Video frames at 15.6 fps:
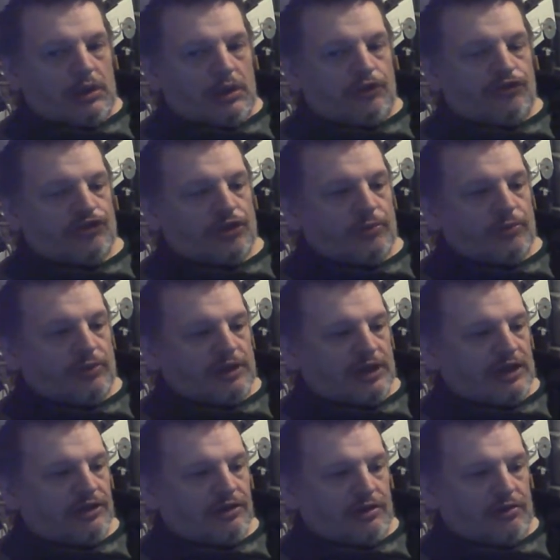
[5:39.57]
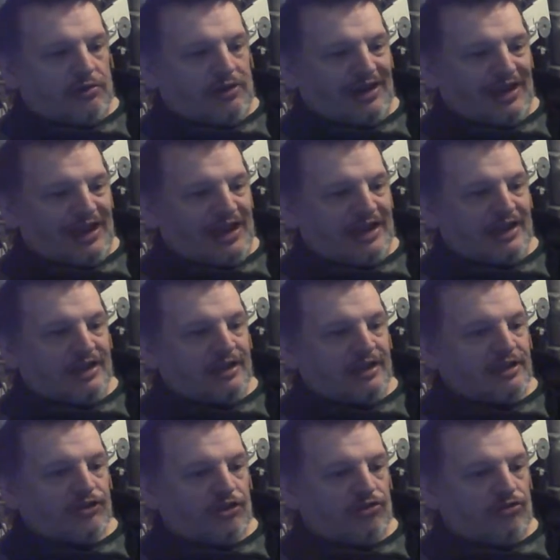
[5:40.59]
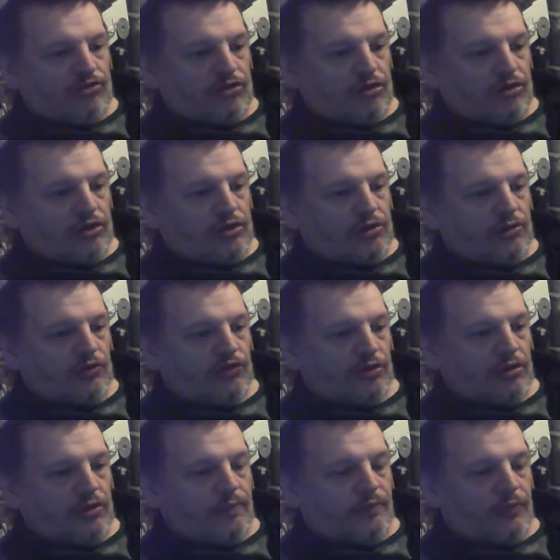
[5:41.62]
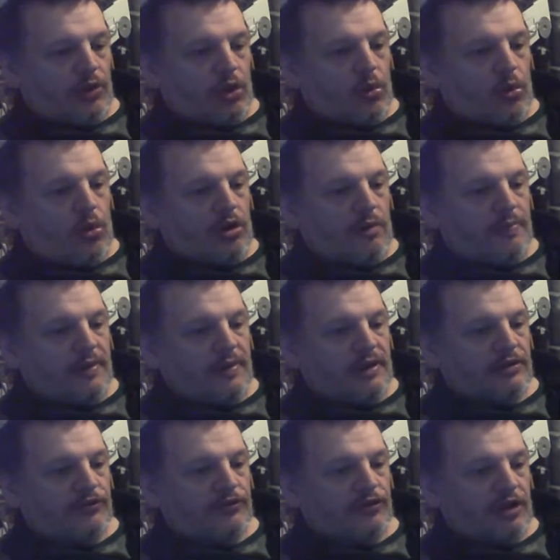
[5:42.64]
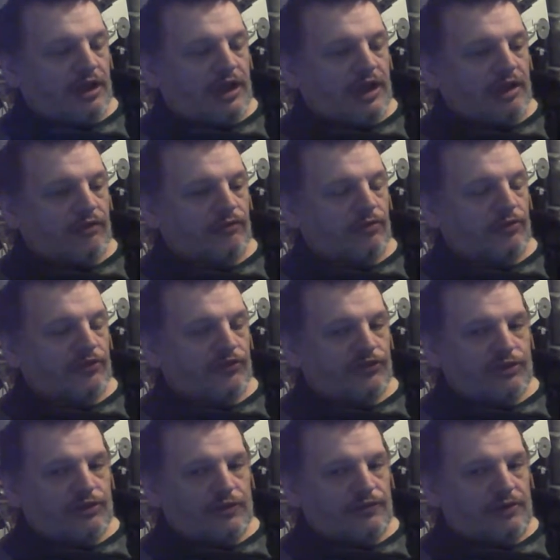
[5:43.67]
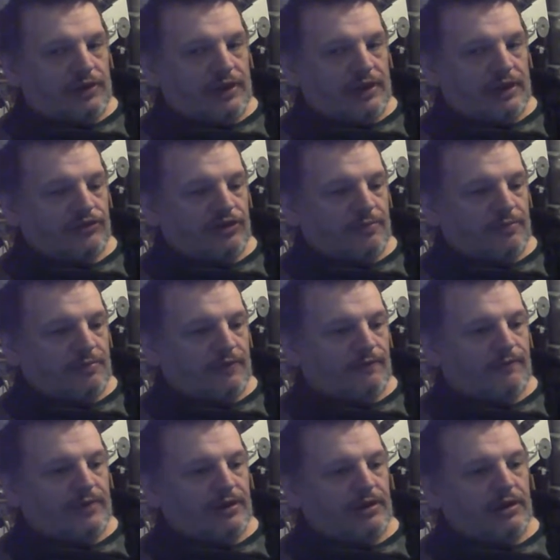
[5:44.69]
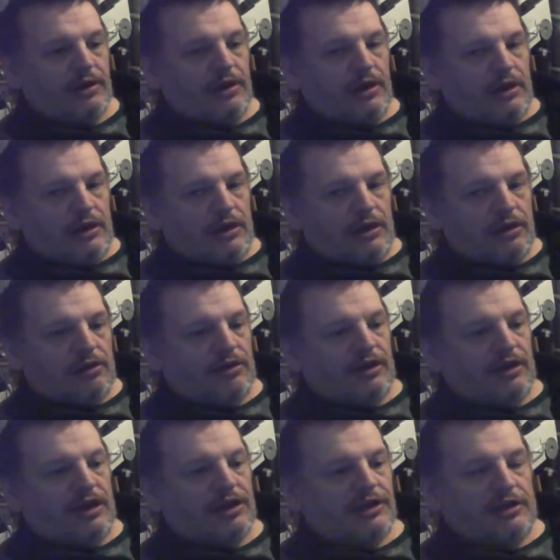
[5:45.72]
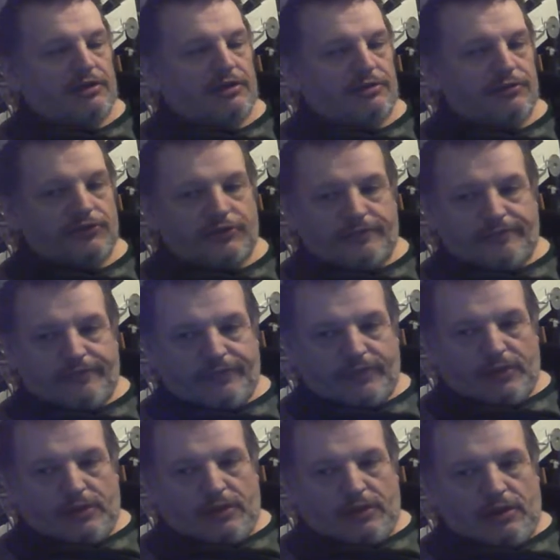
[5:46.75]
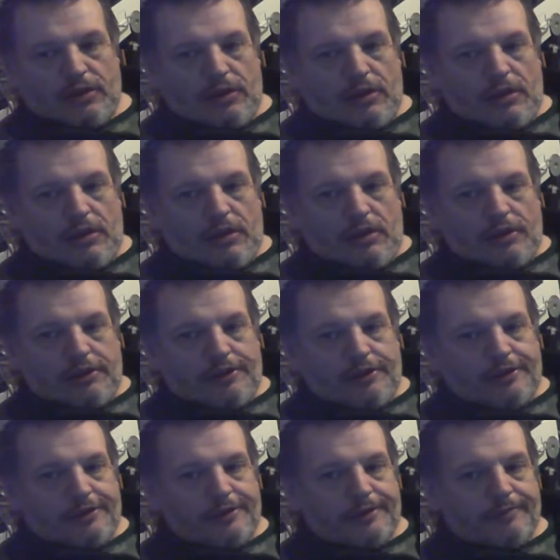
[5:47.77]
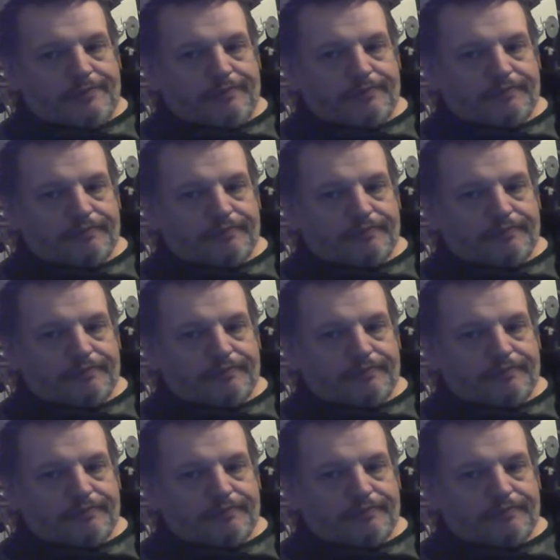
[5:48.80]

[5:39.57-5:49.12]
Just like they had like alligators and crocodiles and koala bears and kangaroos and stuff like that, because that'd be fun going hunting those. The